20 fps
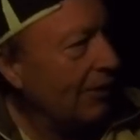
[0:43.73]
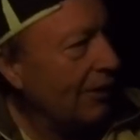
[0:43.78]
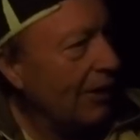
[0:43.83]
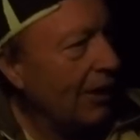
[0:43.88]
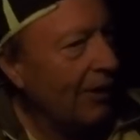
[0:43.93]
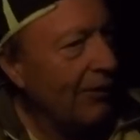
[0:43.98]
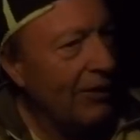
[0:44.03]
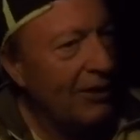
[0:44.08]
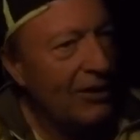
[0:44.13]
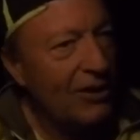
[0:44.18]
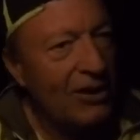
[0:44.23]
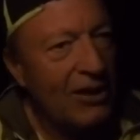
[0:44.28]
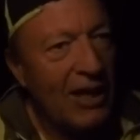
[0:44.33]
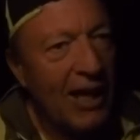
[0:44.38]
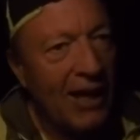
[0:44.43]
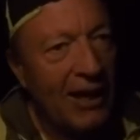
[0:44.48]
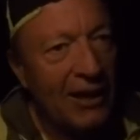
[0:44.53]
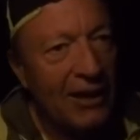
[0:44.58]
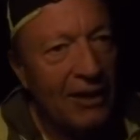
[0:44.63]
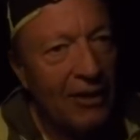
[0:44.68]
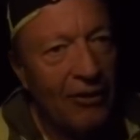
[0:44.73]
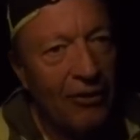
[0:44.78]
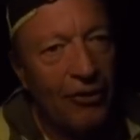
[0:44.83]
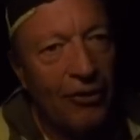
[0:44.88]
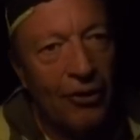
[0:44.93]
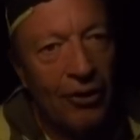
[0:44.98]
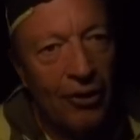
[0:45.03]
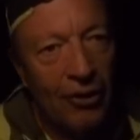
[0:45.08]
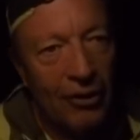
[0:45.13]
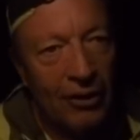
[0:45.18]
and
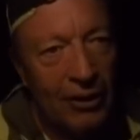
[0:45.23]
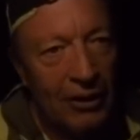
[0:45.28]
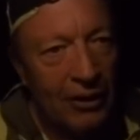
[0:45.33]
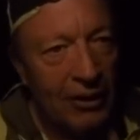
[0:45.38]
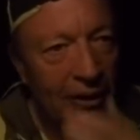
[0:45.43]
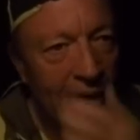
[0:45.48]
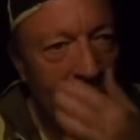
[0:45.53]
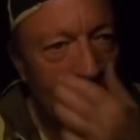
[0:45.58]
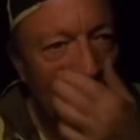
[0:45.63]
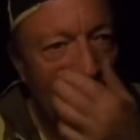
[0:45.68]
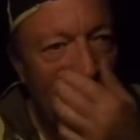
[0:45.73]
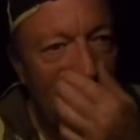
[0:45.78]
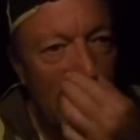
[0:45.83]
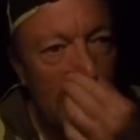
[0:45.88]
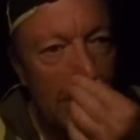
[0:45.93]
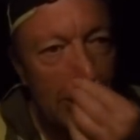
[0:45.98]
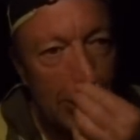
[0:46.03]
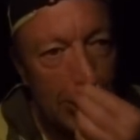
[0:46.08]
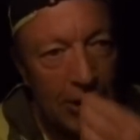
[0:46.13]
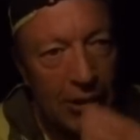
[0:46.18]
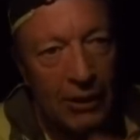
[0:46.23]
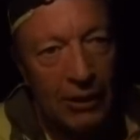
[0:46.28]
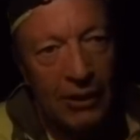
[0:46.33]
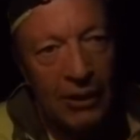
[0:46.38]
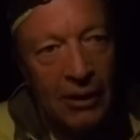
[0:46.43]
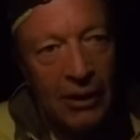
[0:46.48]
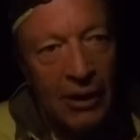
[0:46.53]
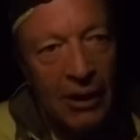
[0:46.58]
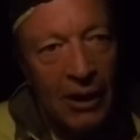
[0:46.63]
third in the nation